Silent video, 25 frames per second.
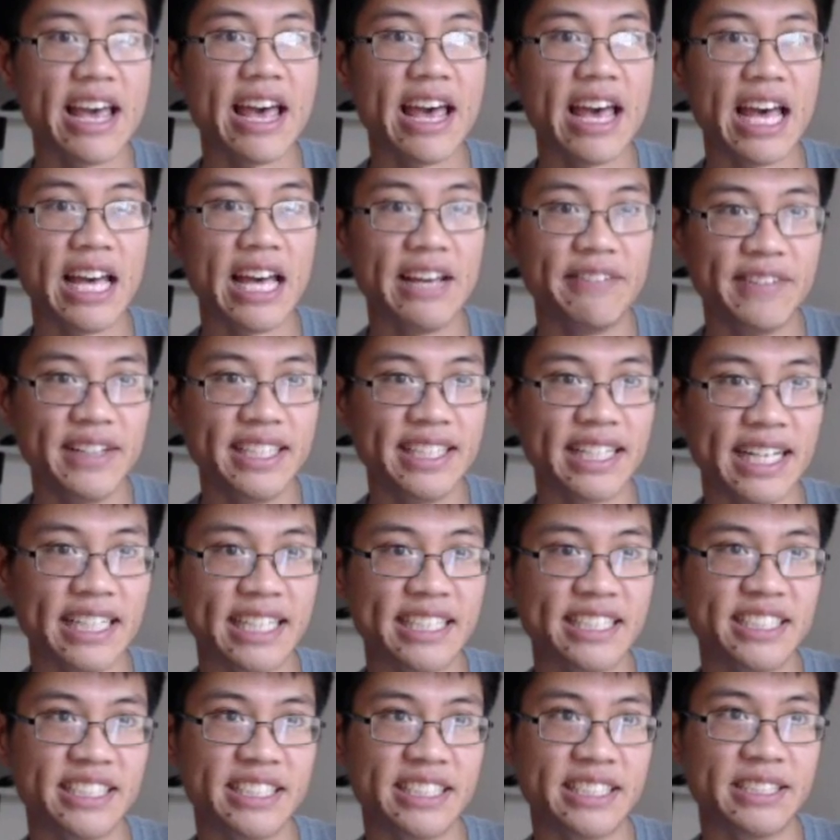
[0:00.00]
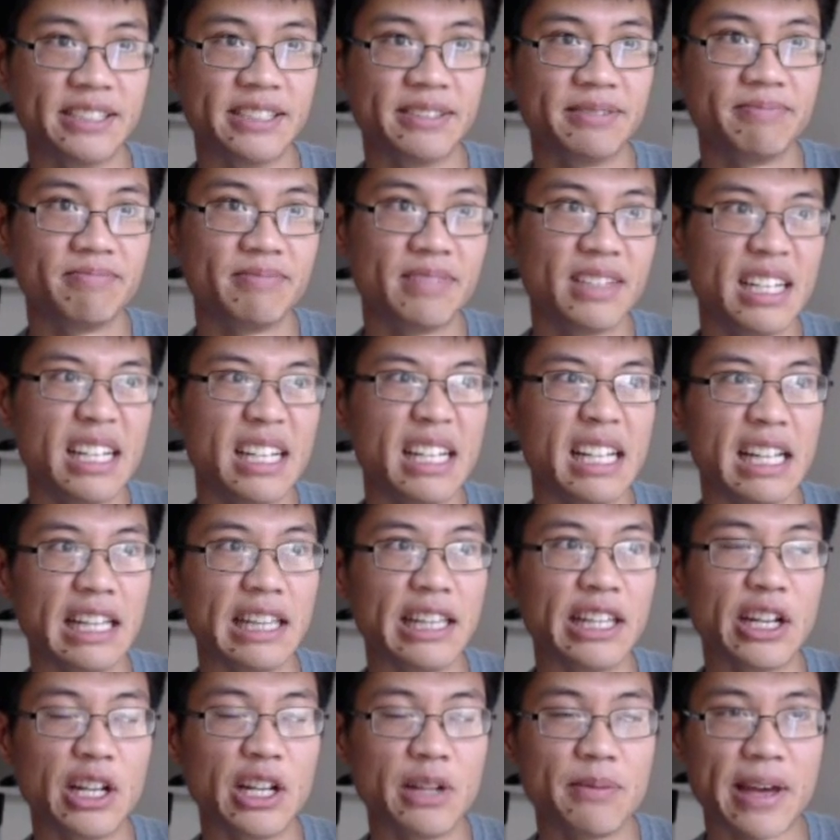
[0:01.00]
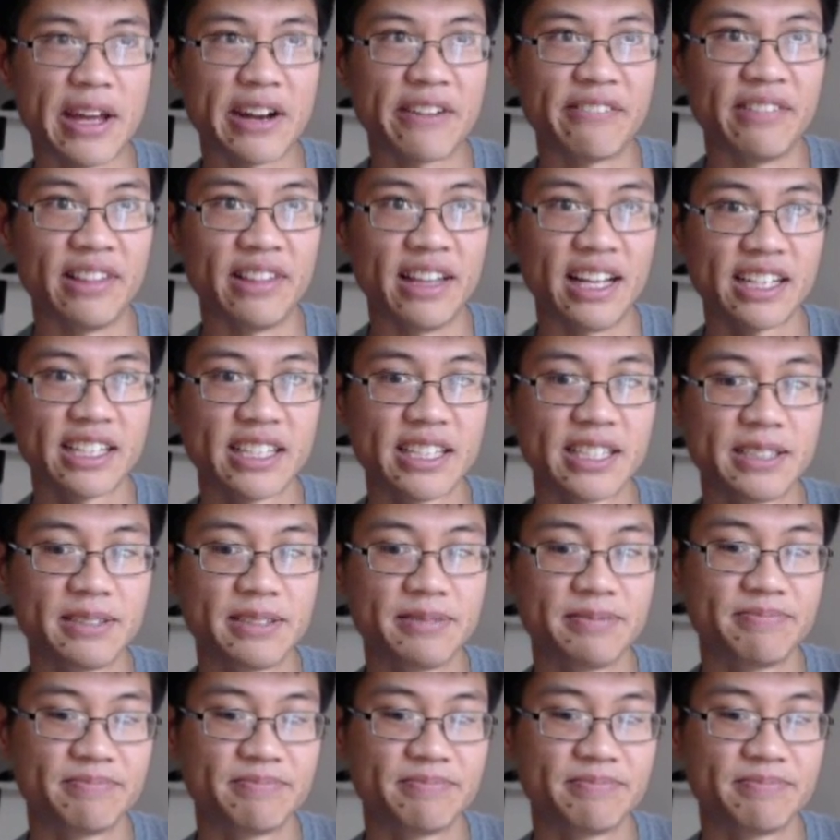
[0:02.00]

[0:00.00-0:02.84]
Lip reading: heavy tension, little amount of luck,